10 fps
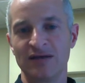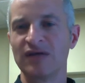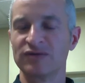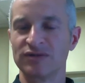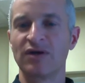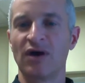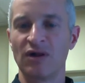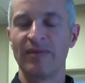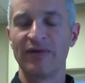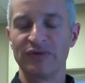And give us a
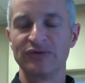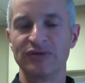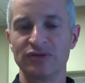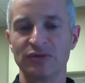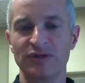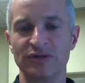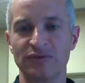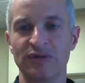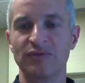call about those situations.